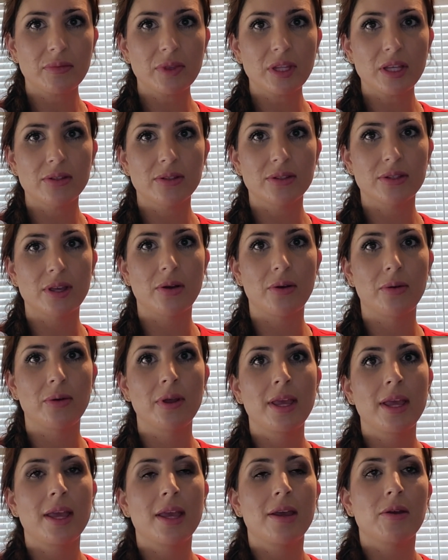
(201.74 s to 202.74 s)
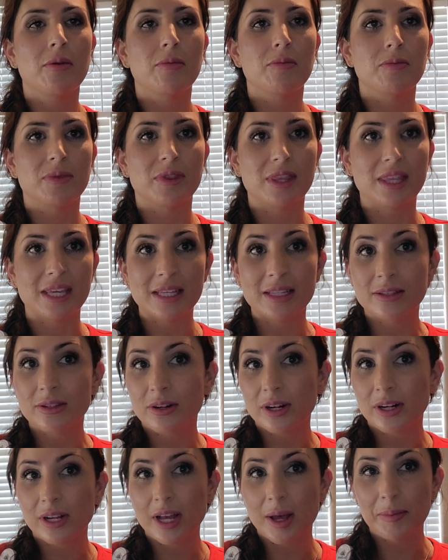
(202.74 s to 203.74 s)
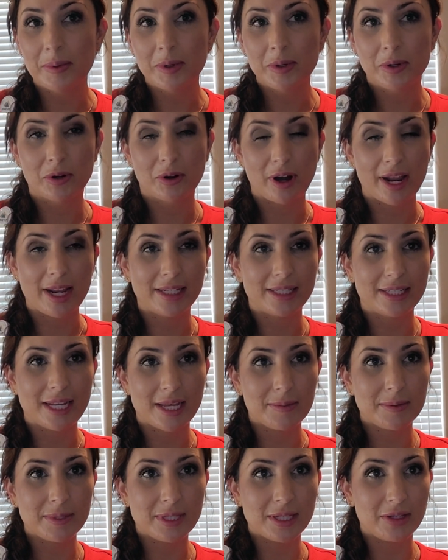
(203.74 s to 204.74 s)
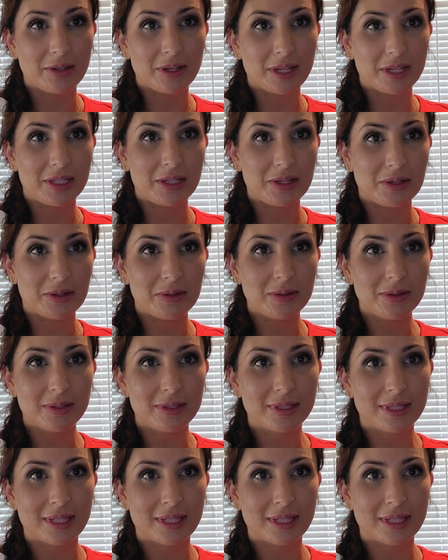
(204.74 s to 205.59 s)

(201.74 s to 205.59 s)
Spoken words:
So these are a couple great tips that you could use